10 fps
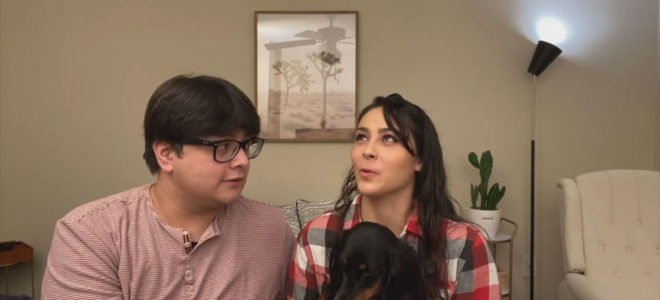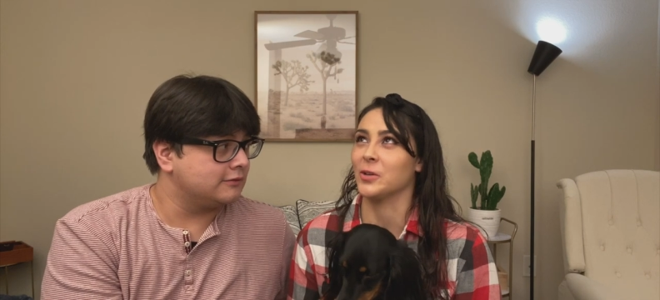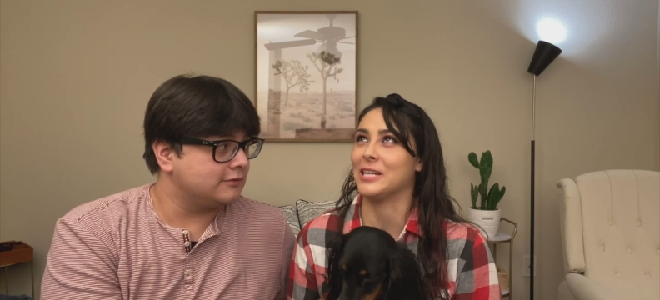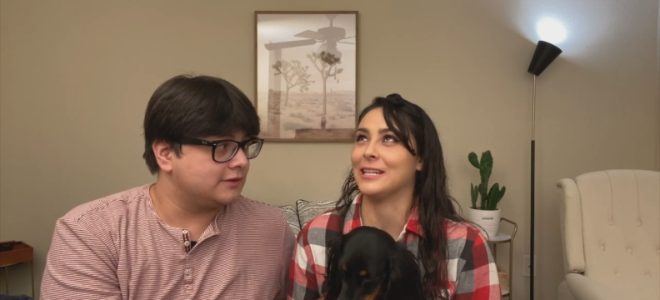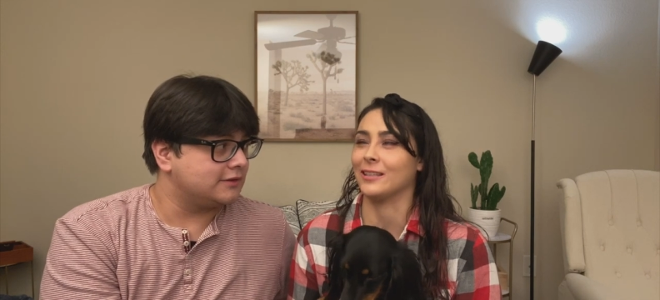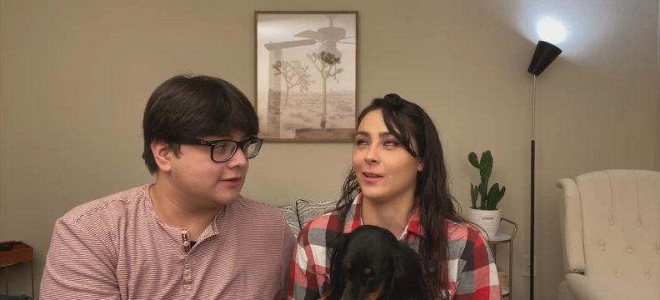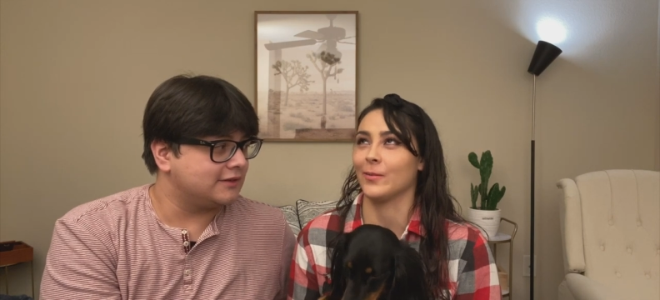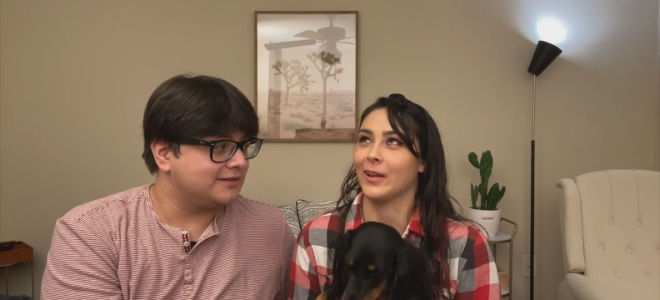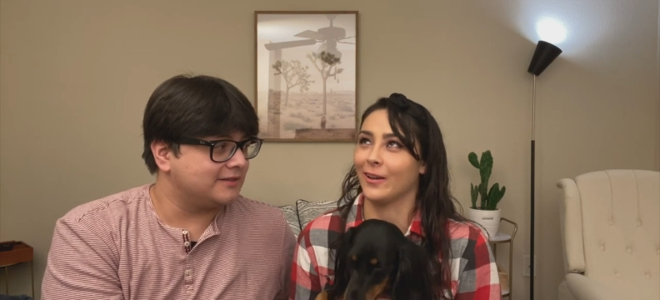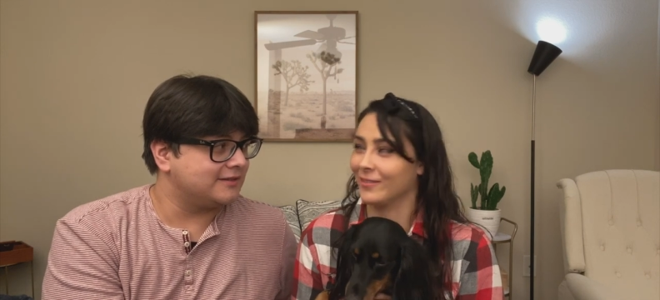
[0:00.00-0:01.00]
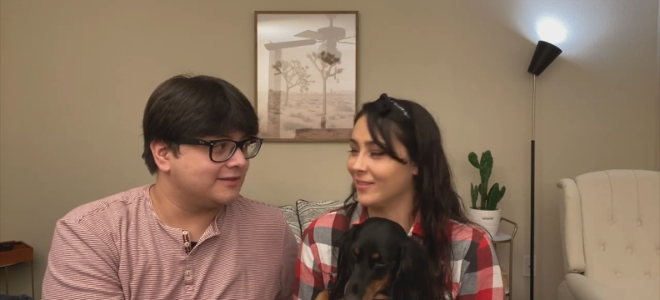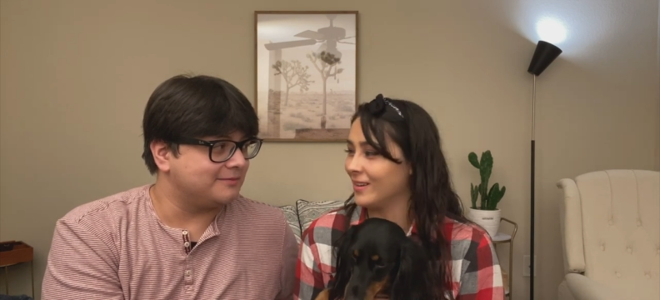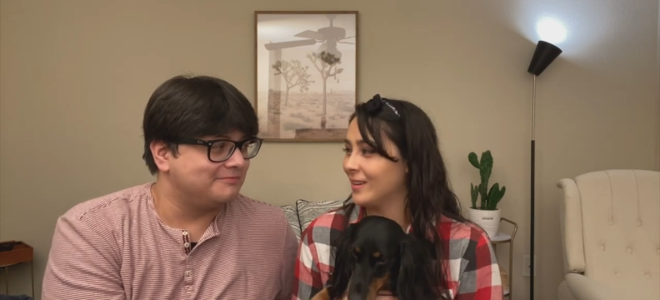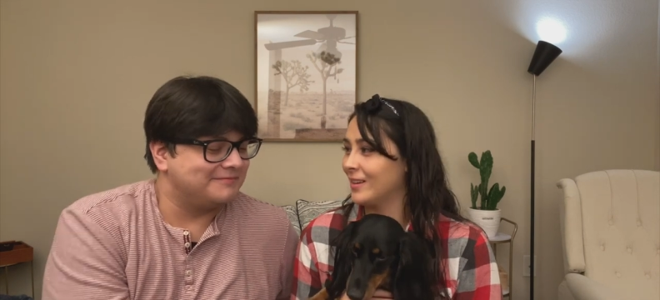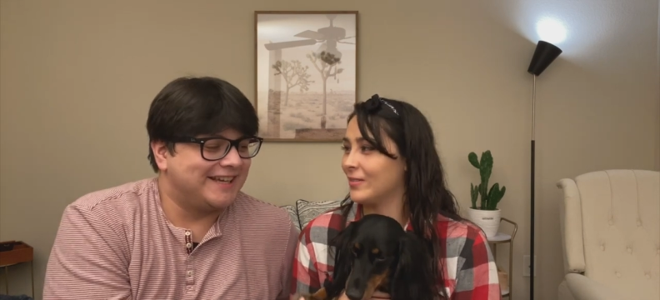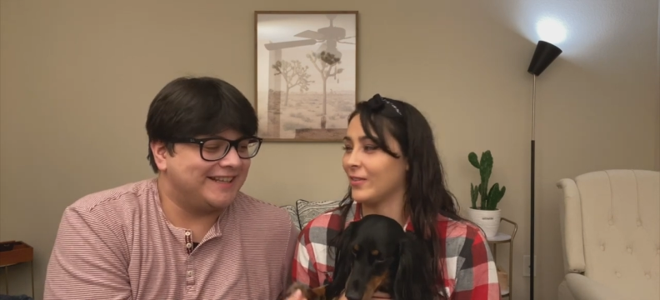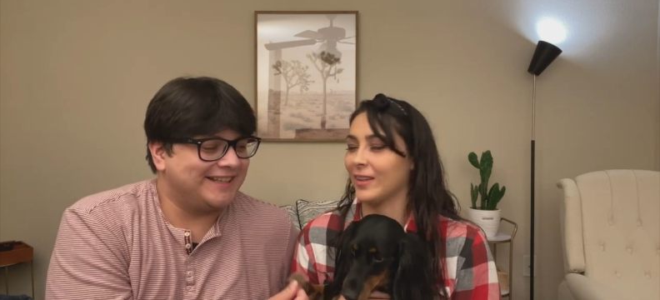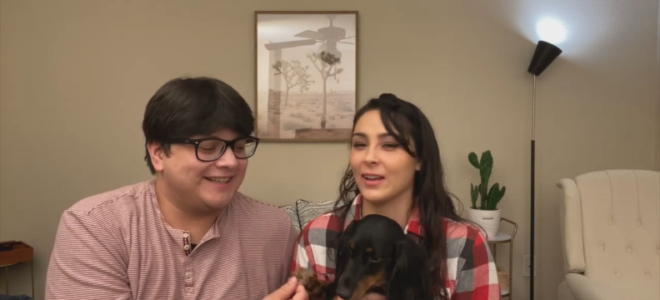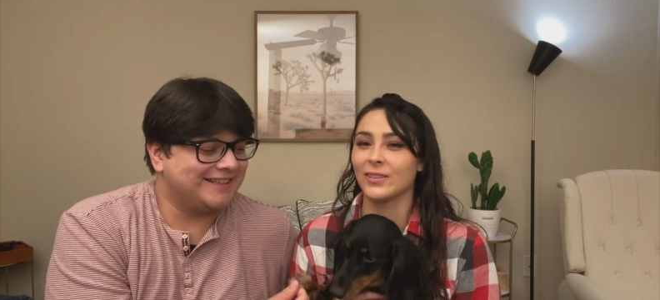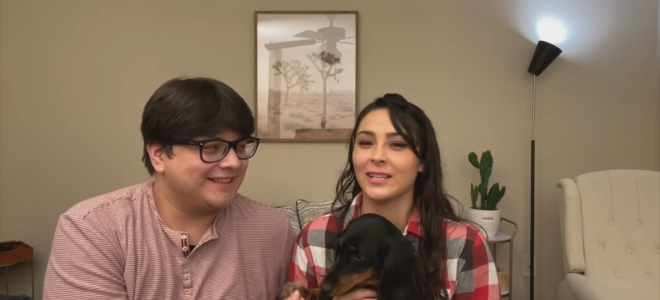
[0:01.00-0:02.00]
Speaker 1: routine. There we go. Like
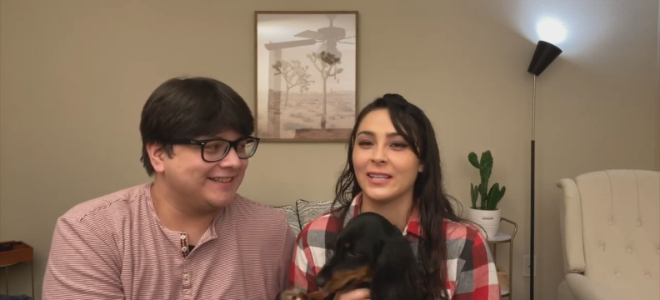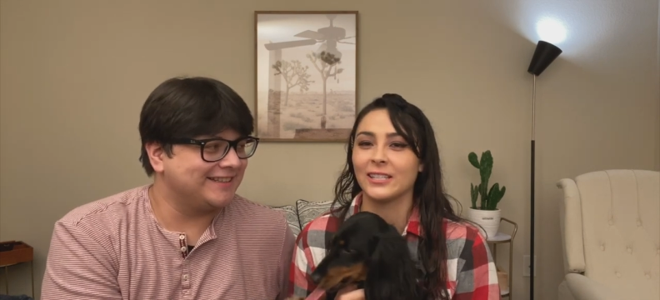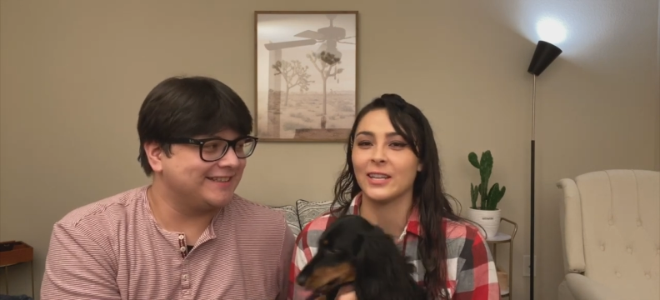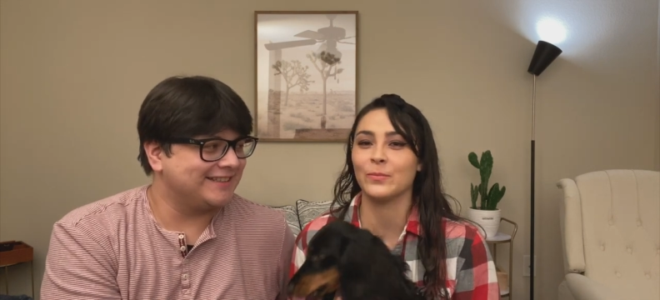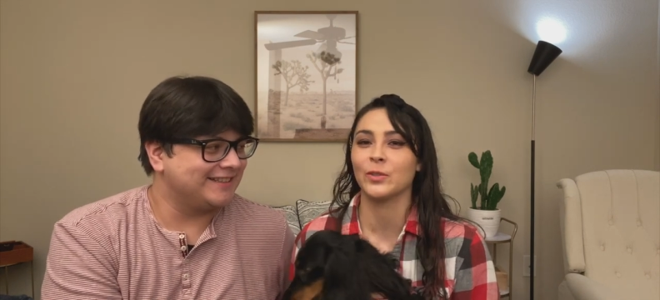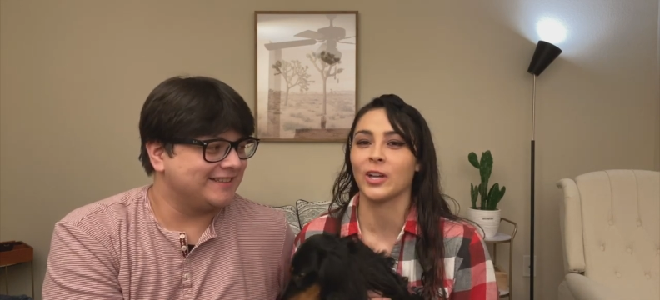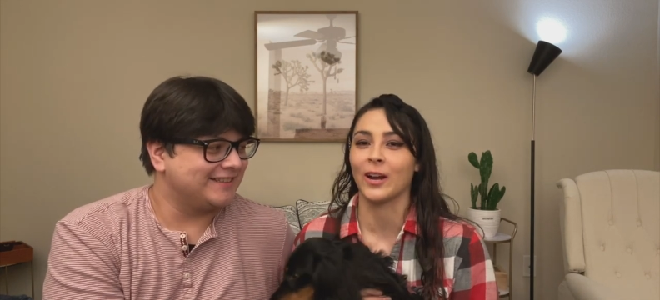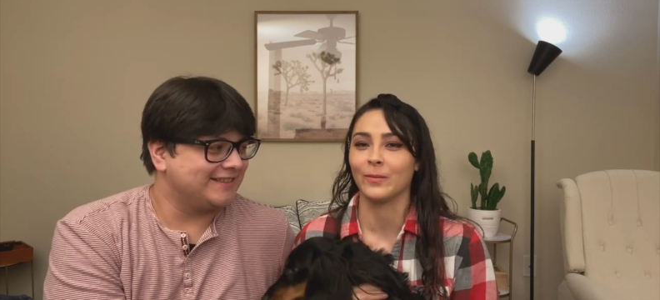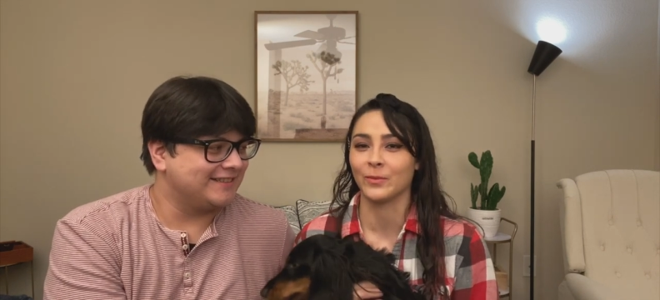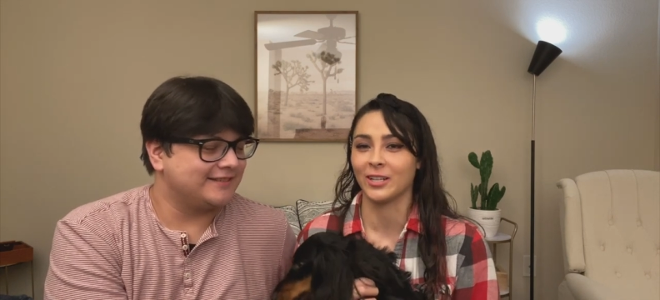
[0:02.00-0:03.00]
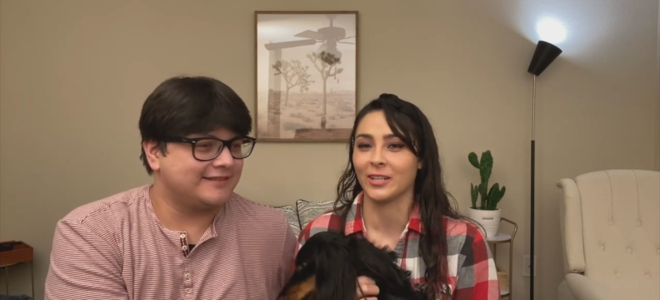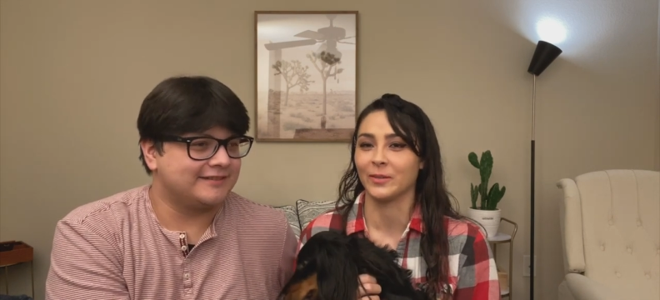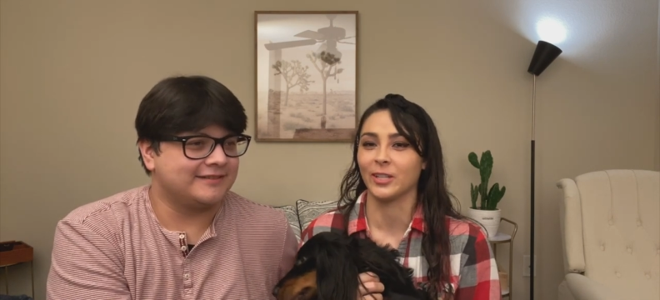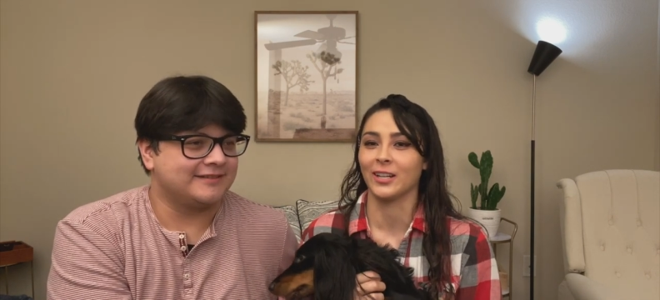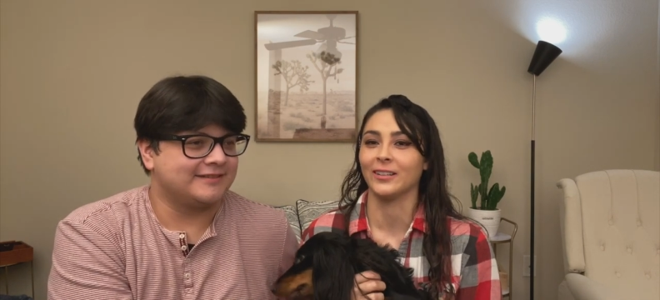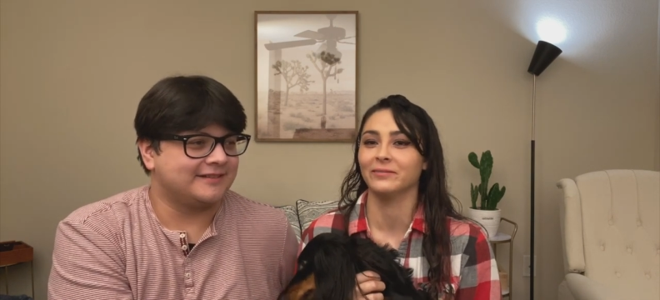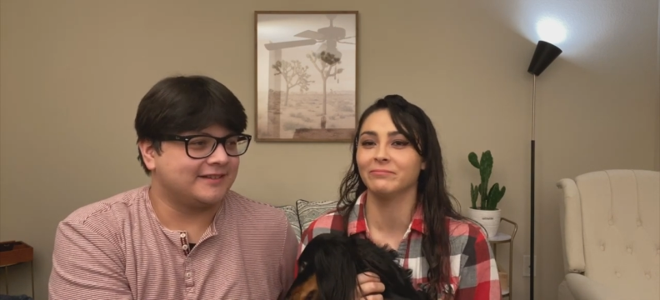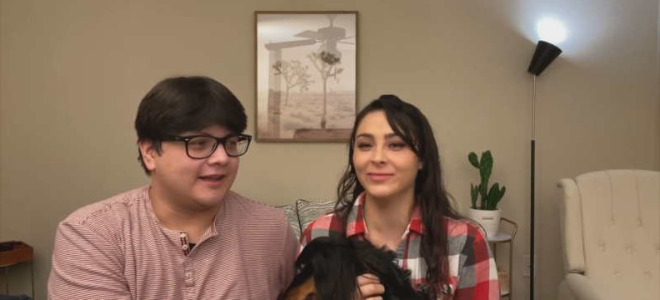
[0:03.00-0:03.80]
I was saying, skim, scarum, skim, skim.